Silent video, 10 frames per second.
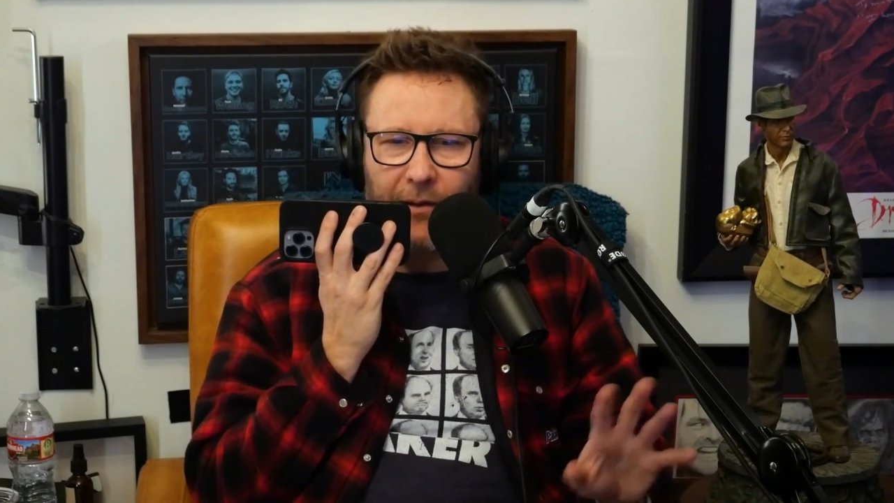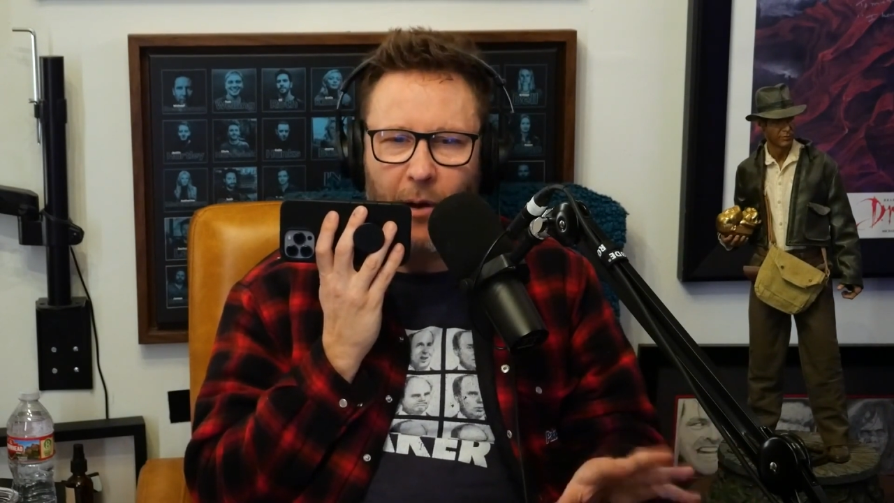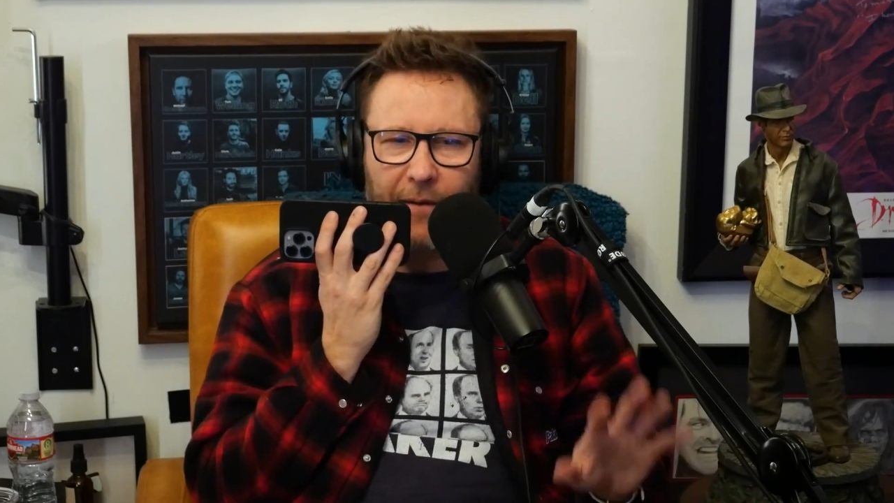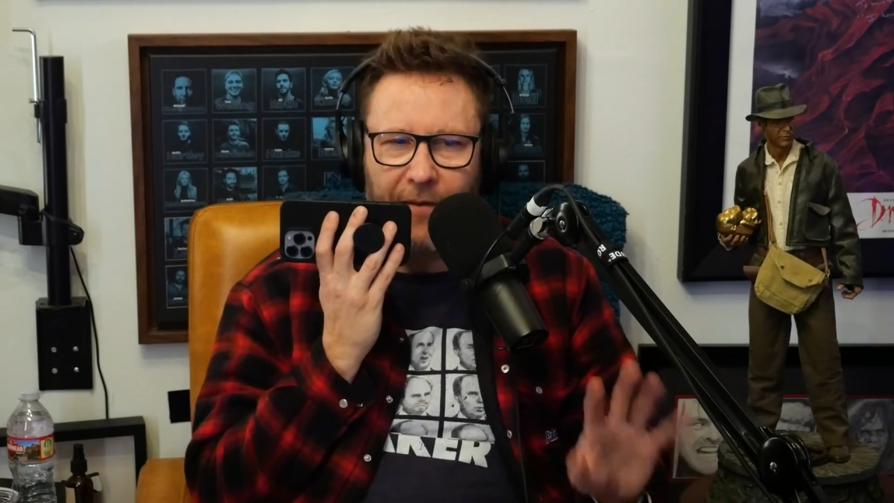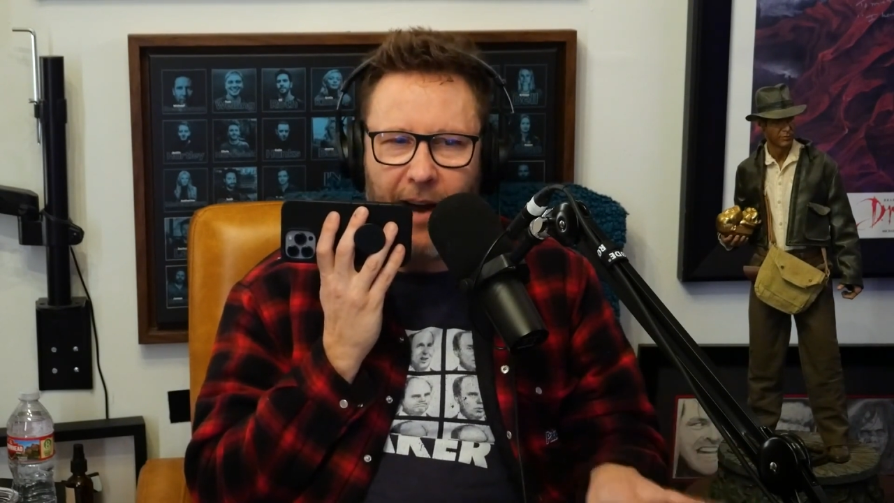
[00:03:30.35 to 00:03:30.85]
even
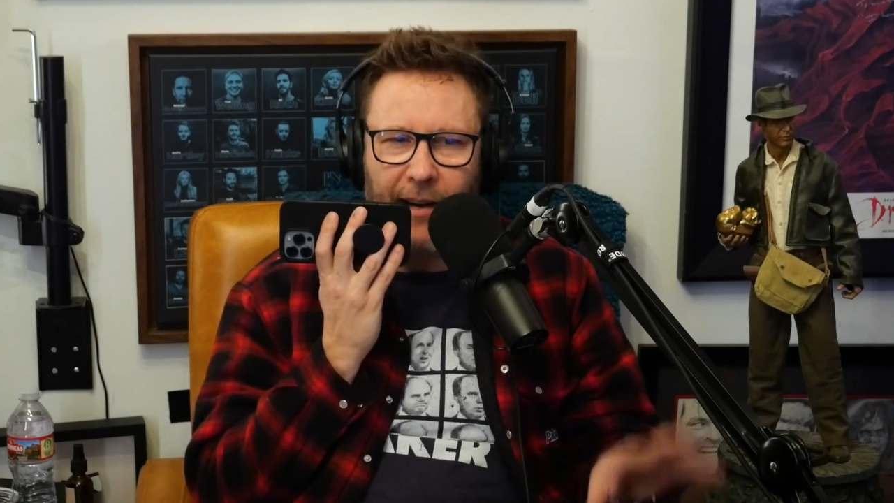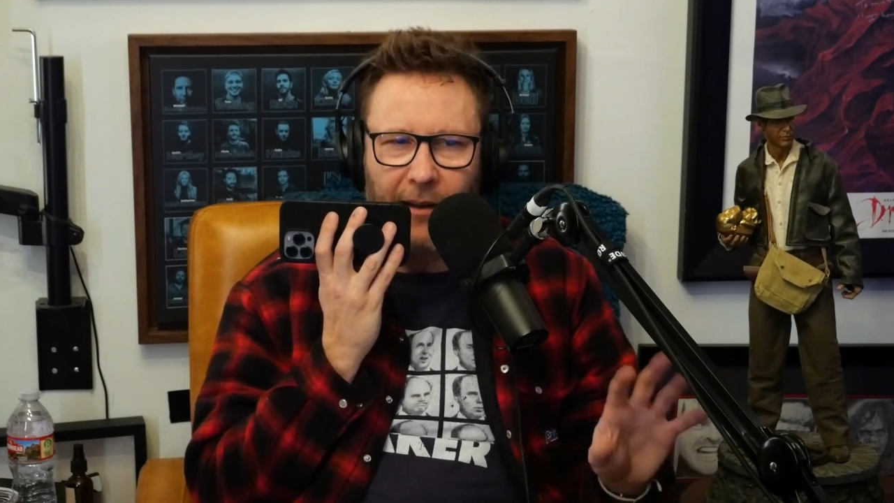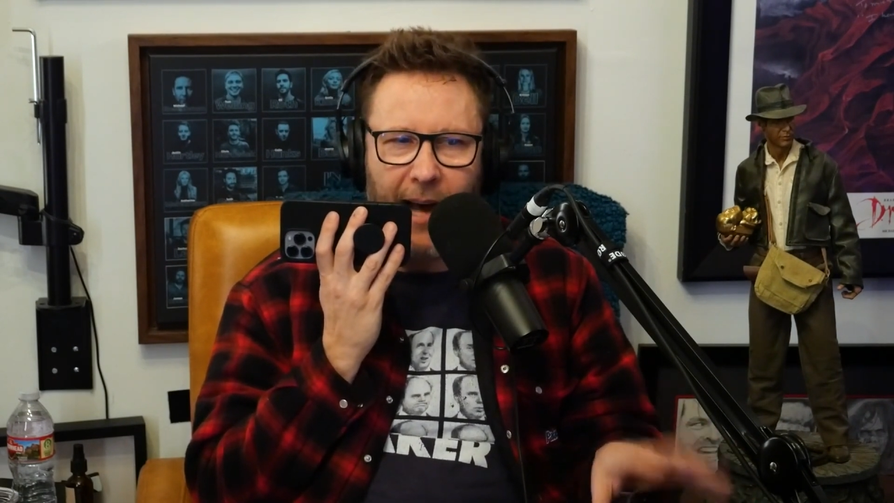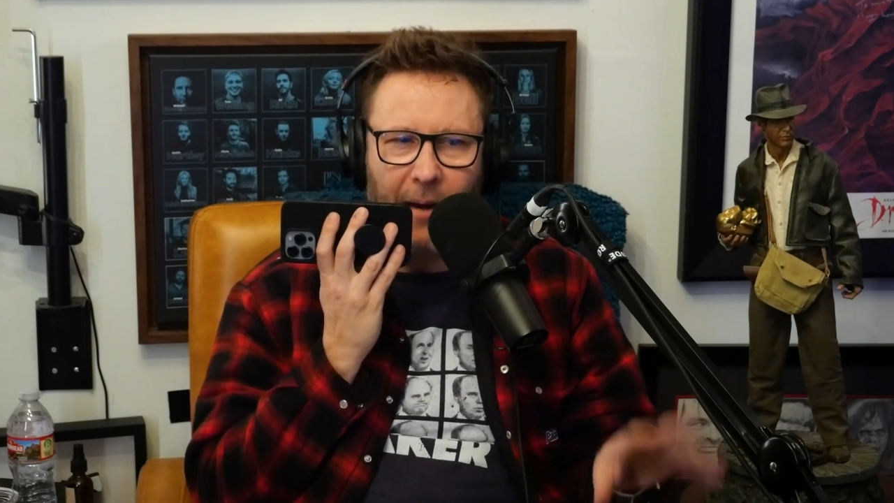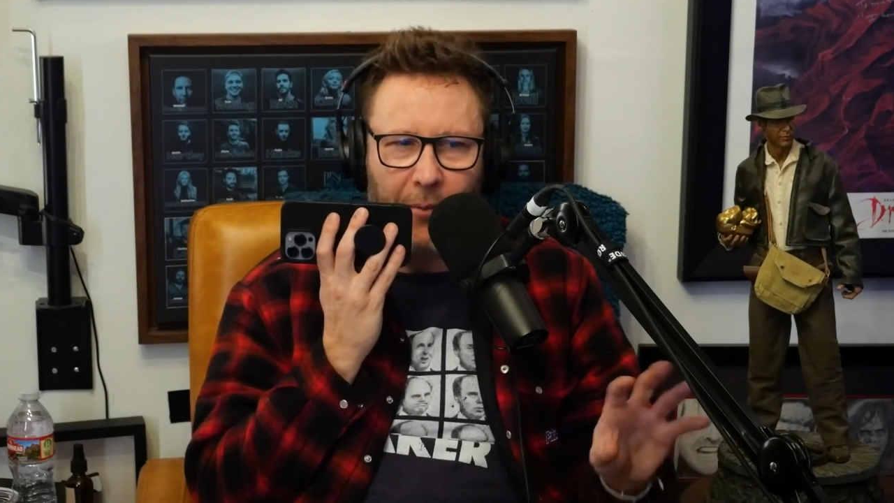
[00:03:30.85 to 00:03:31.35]
though I find
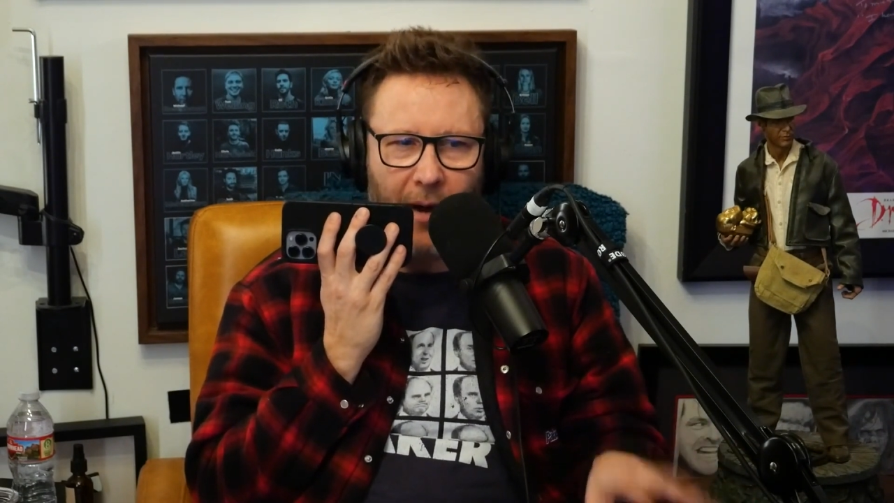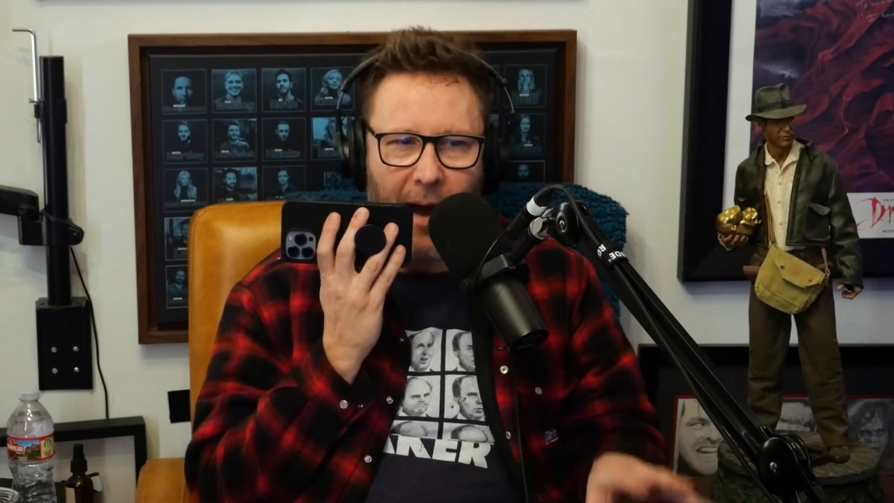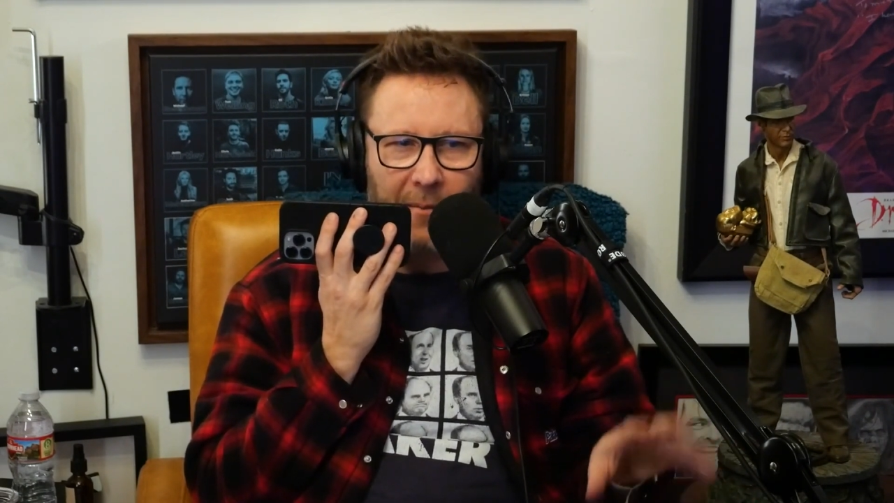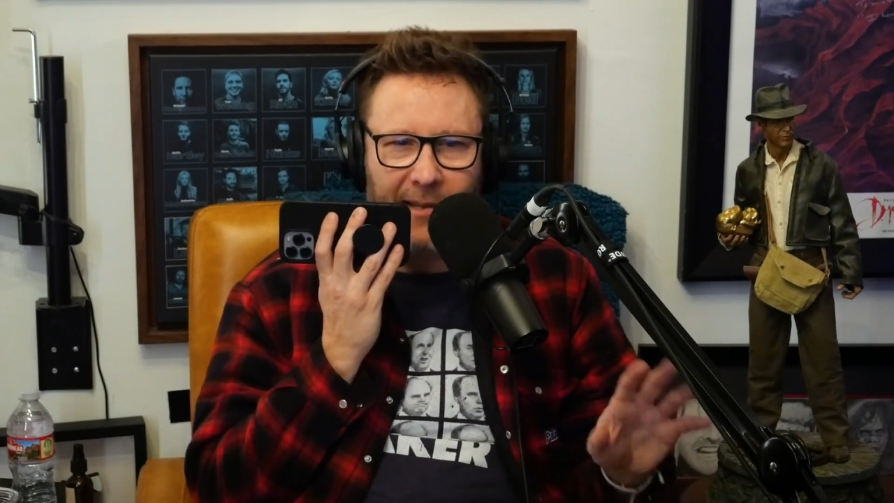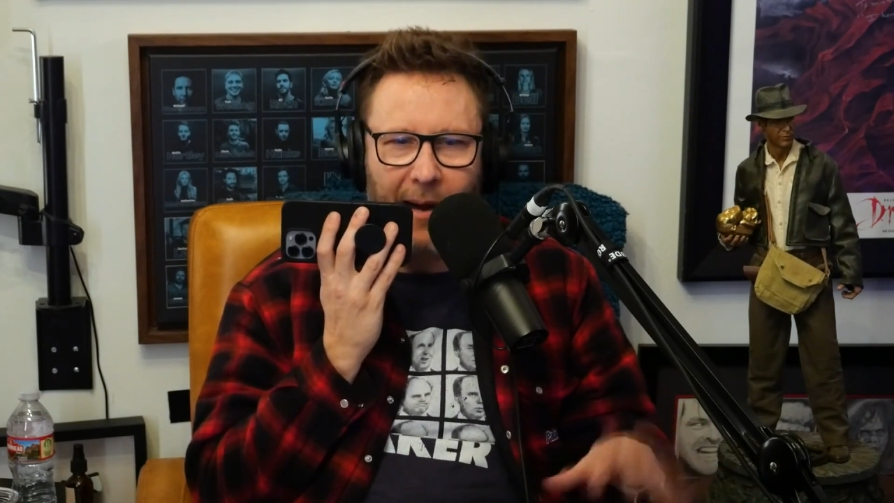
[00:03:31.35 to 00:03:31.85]
a lot of
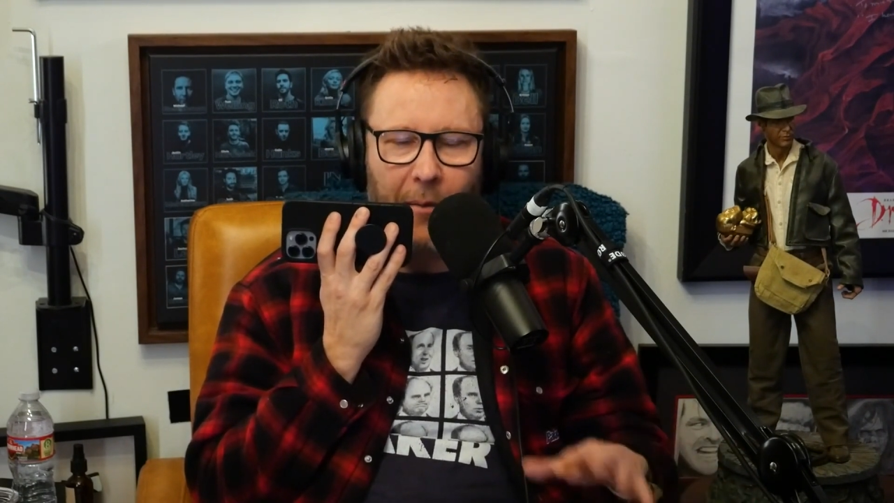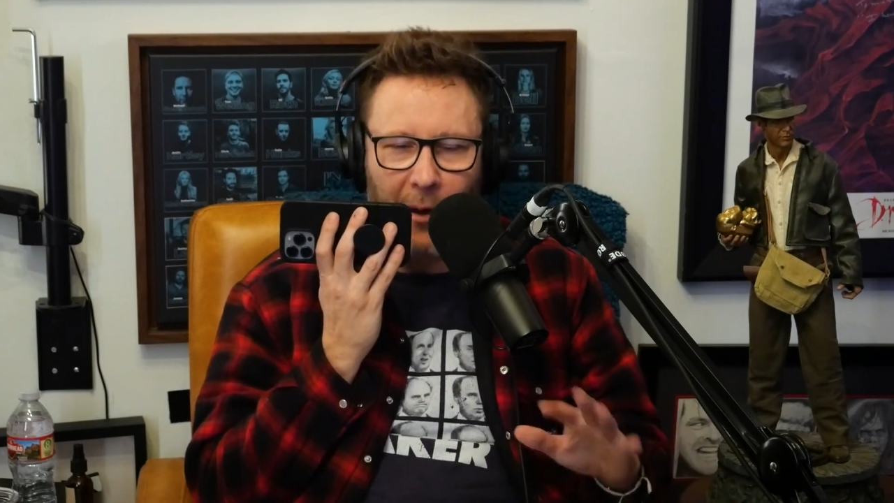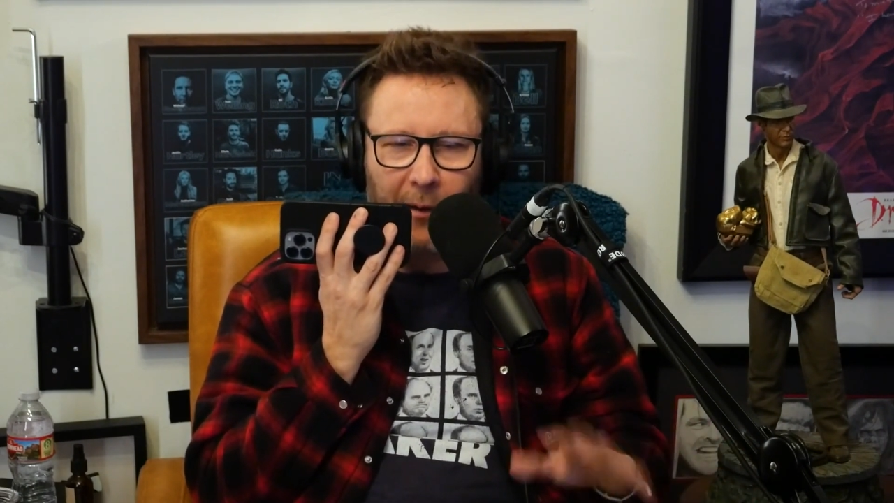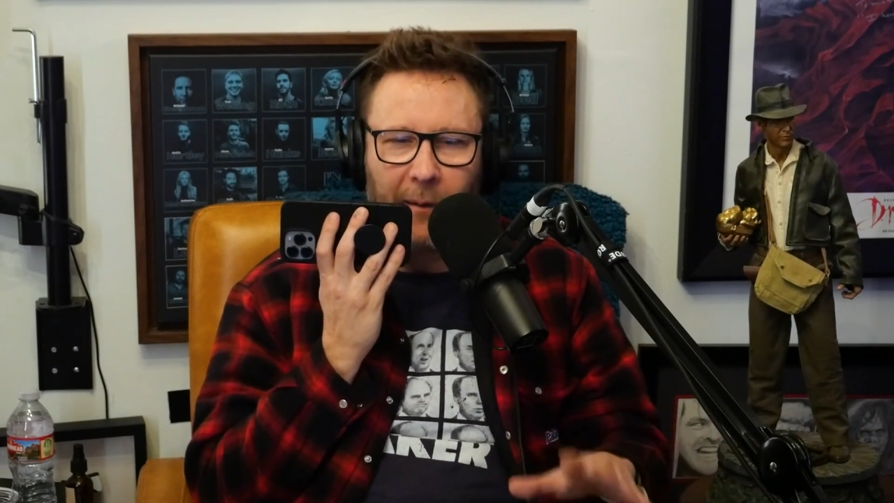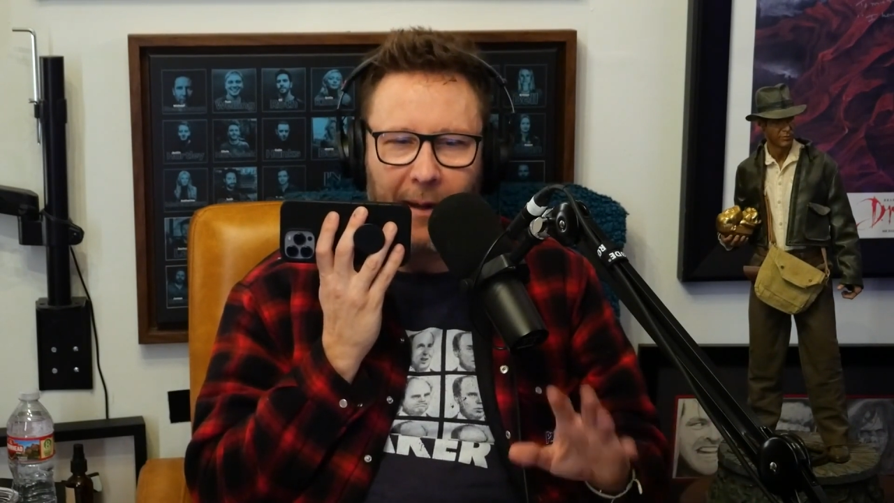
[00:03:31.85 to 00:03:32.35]
problems and I'm
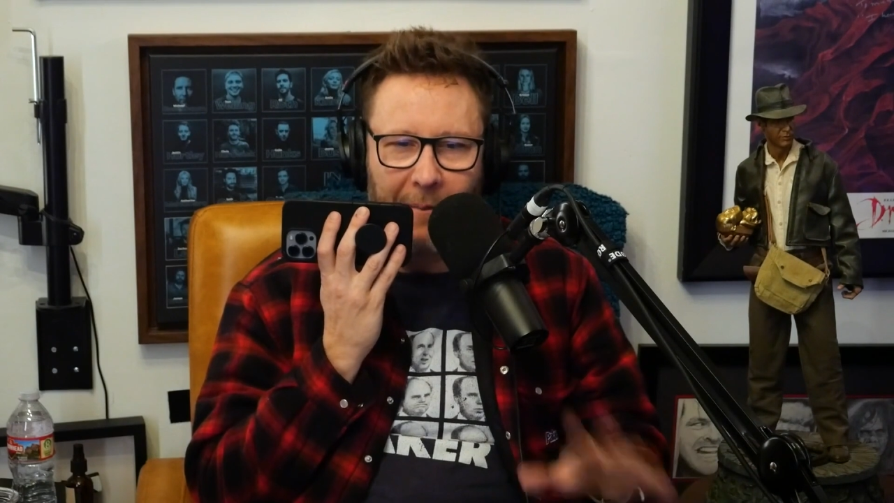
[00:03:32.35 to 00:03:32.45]
the only one